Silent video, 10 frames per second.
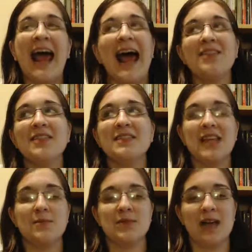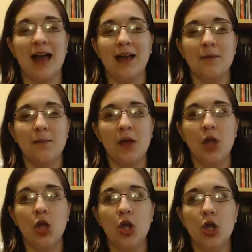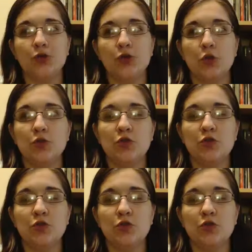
At the same time, to